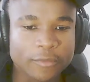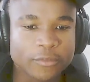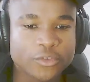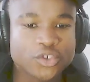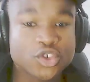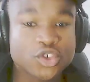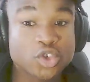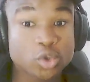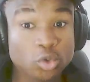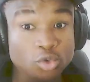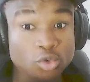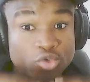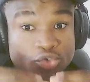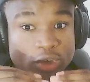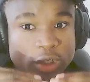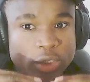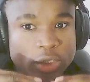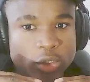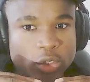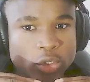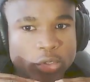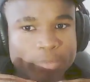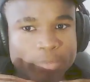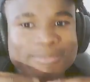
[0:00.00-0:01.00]

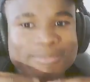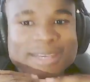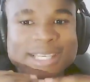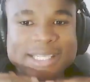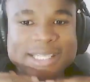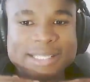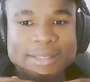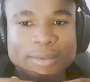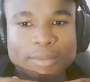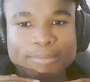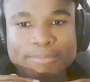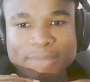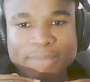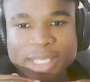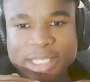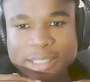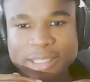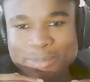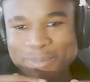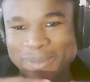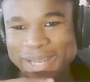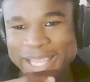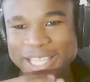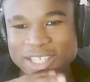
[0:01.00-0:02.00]
children,
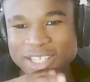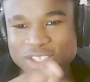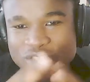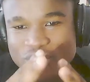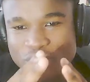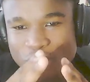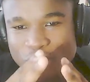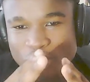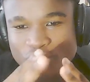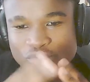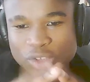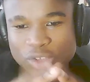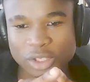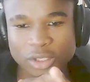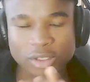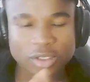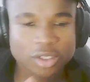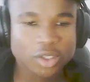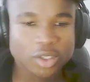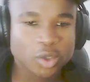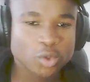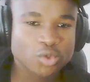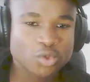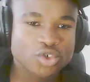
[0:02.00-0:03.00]
misplaced children,
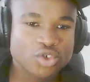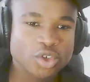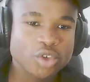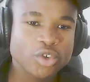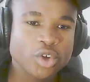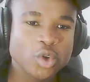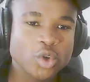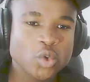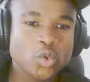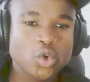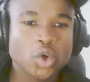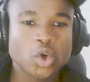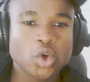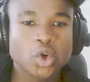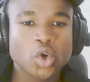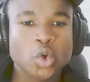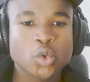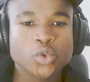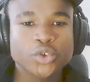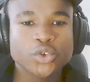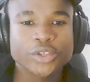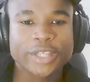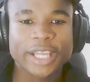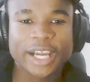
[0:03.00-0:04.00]
you know, children who don't
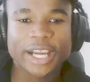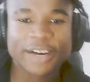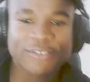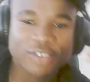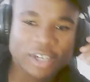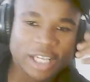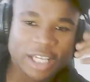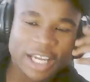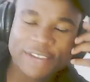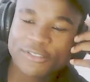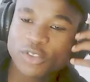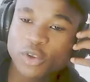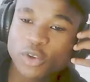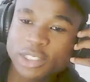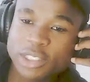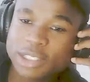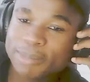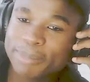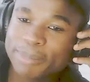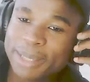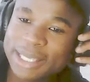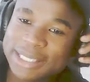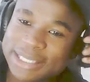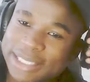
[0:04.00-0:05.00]
go to the afterlife. So
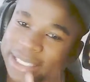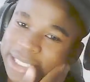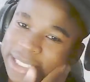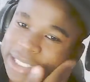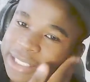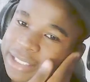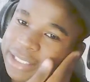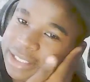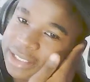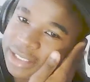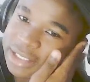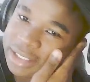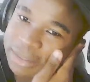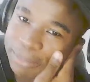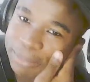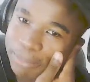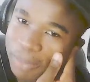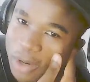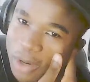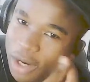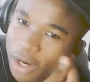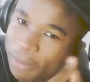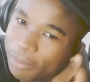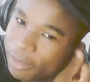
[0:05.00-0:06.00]
there's a
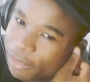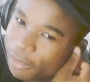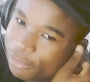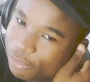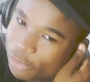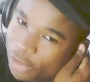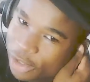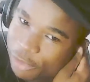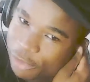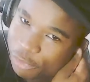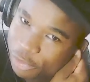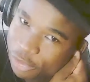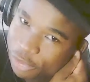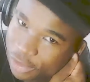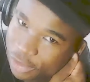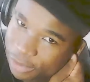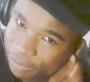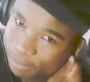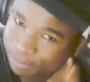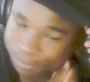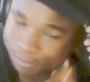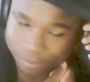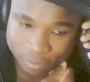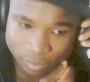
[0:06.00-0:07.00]
department for everything.
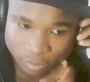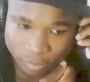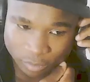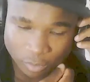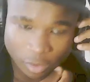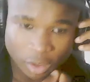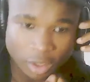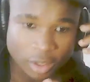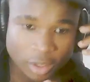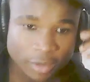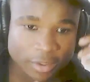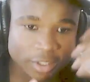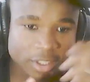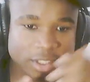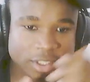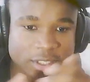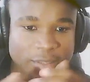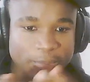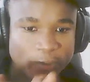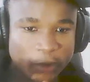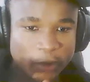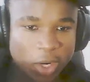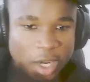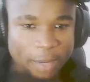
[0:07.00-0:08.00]
There's a
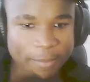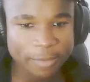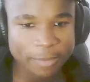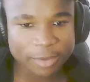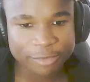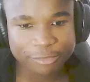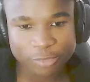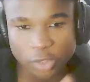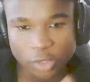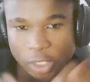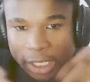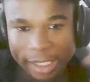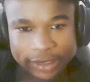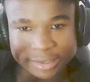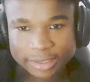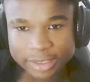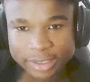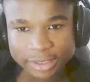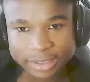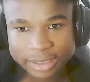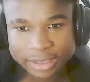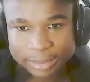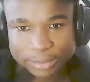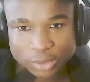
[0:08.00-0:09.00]
department for
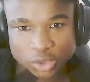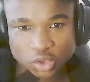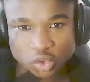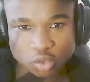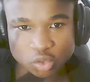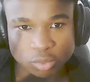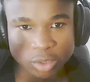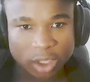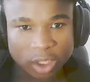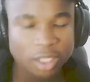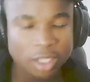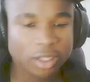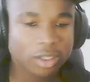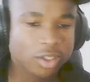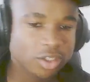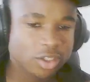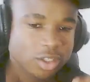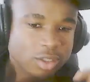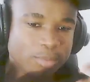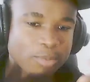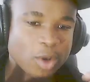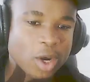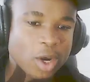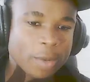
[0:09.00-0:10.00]
adults, I'm assuming, and there's
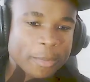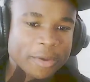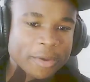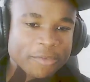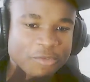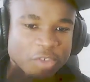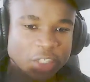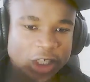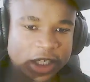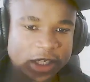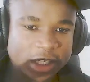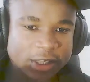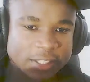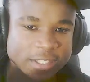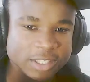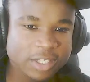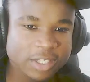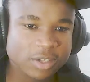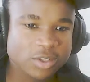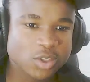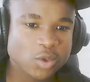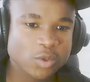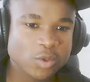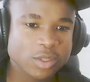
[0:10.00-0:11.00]
a department for kids.
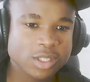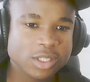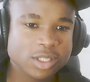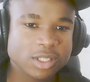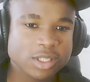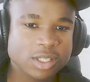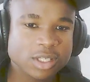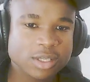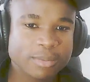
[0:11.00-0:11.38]
So this is a